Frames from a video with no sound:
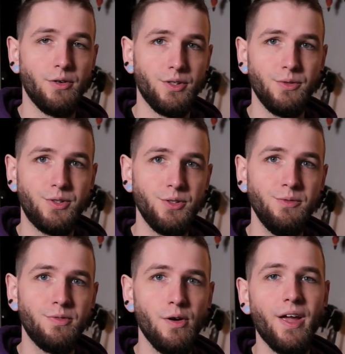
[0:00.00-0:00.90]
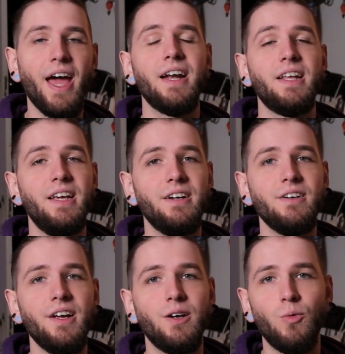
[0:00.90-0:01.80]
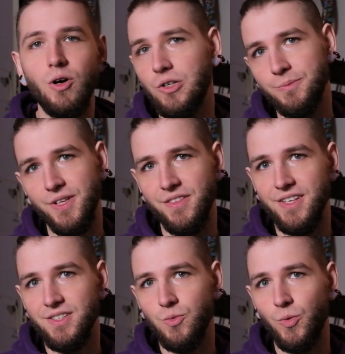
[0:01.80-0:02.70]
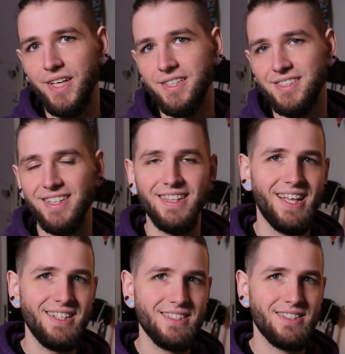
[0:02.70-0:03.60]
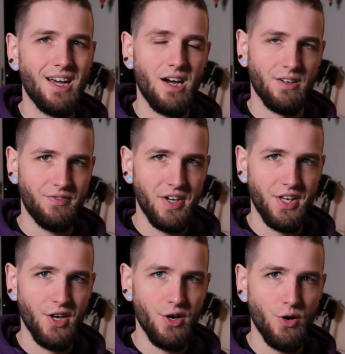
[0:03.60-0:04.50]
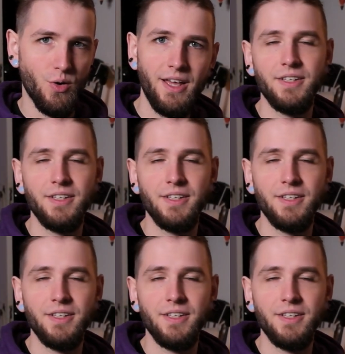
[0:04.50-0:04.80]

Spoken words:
YouTube, Flowcat here, and welcome to this week's Let's Talk video.